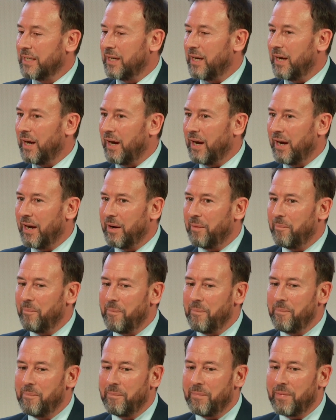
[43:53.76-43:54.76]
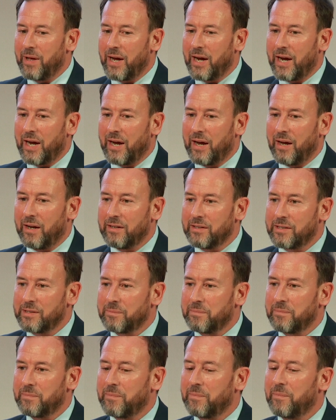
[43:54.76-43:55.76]
And
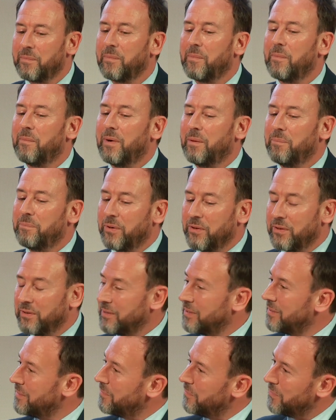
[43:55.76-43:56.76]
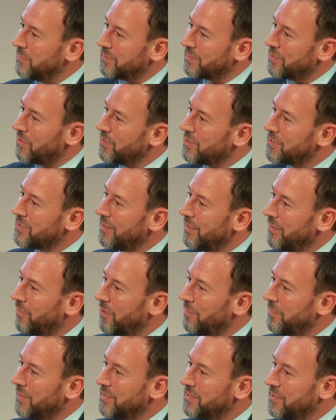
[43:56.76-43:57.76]
my brother was constantly
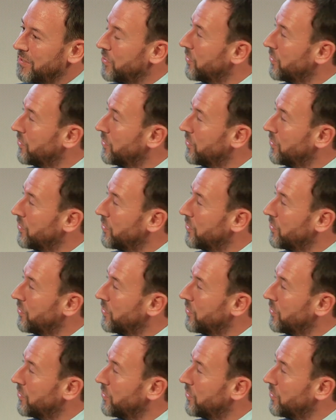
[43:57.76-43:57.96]
on at me to